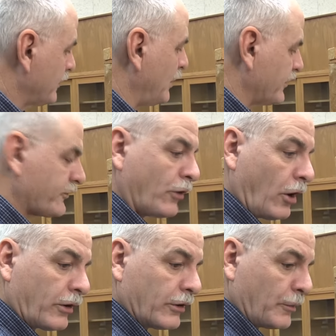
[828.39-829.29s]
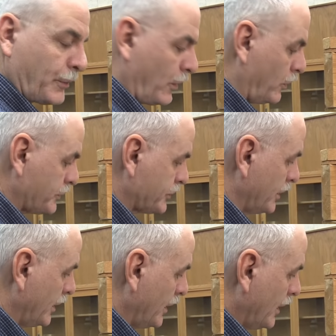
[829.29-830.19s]
a much stronger approach
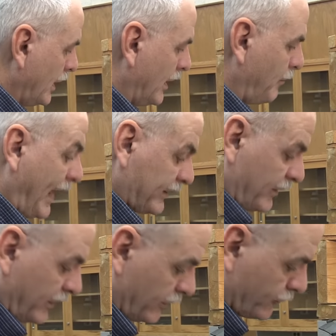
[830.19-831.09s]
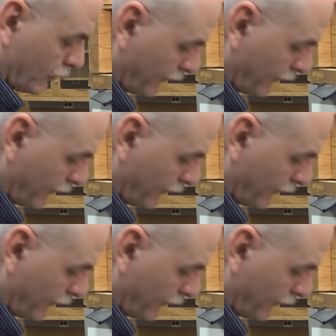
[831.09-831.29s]
uh, back to the issue